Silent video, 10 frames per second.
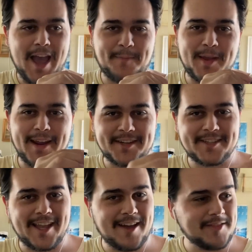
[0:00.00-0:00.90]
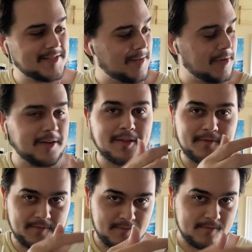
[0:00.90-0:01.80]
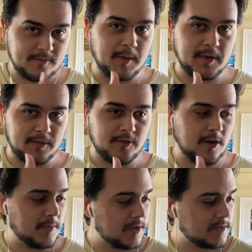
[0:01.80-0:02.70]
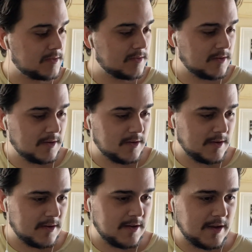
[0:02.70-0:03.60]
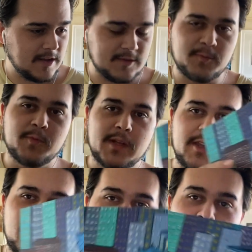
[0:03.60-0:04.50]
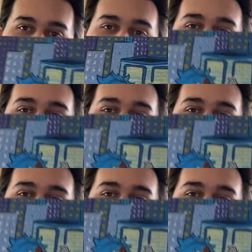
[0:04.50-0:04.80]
happy to actually have this. I'm gonna, I'm gonna frame this. It's really, really